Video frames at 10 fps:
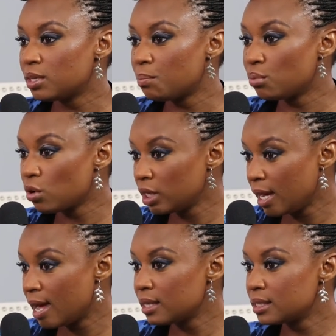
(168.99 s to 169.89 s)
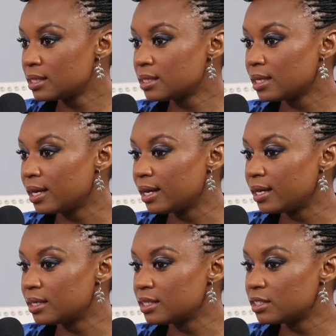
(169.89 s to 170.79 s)
the broadcast
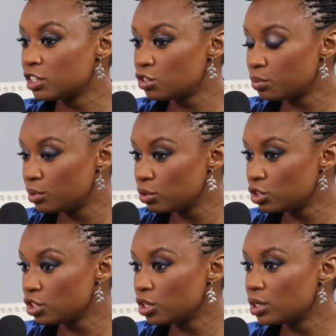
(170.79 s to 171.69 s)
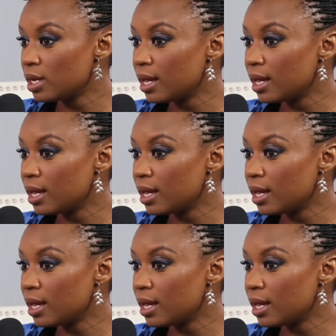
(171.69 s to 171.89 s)
and distribution